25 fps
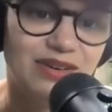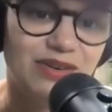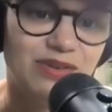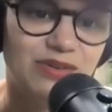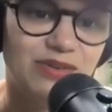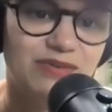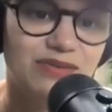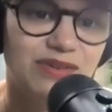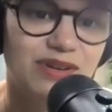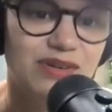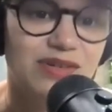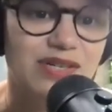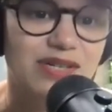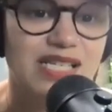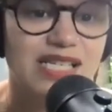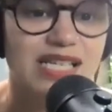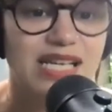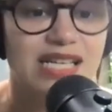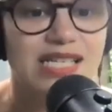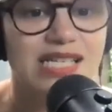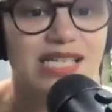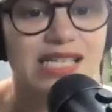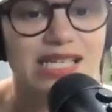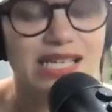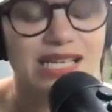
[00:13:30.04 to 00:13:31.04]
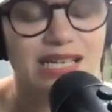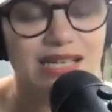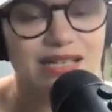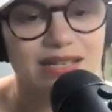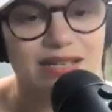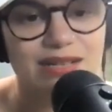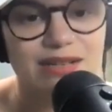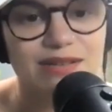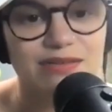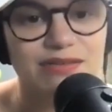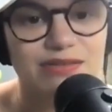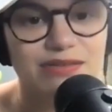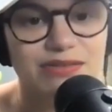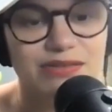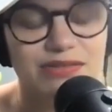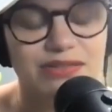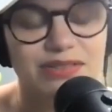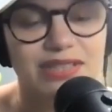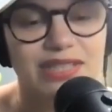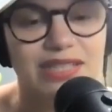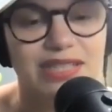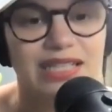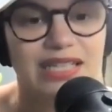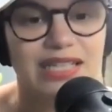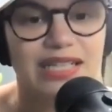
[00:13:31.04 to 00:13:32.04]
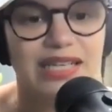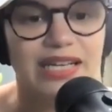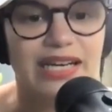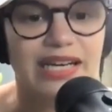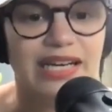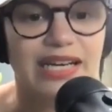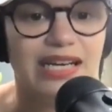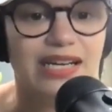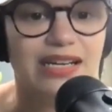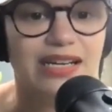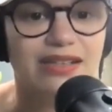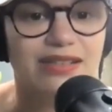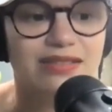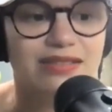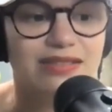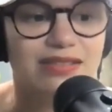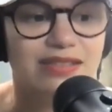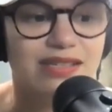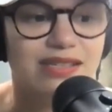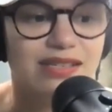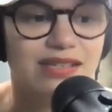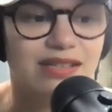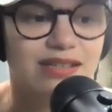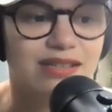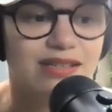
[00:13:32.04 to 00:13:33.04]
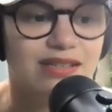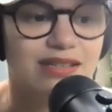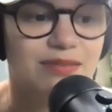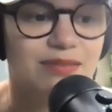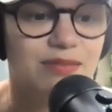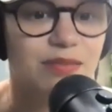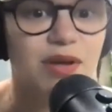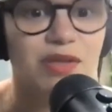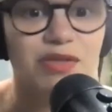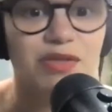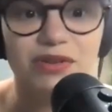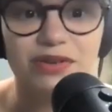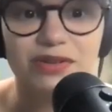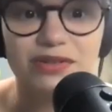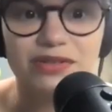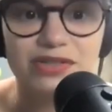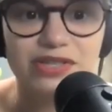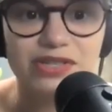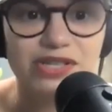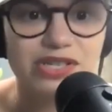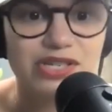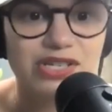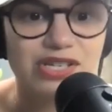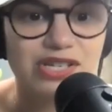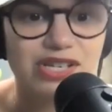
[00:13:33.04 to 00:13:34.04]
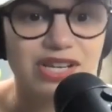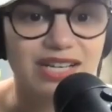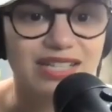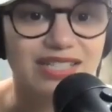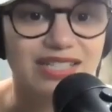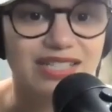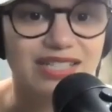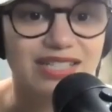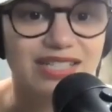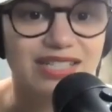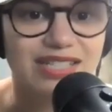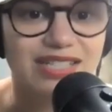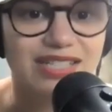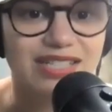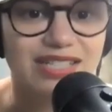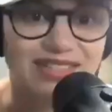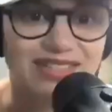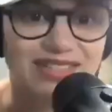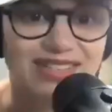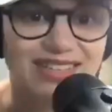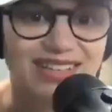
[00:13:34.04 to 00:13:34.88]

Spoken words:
very sensitive and mothers, and that's it.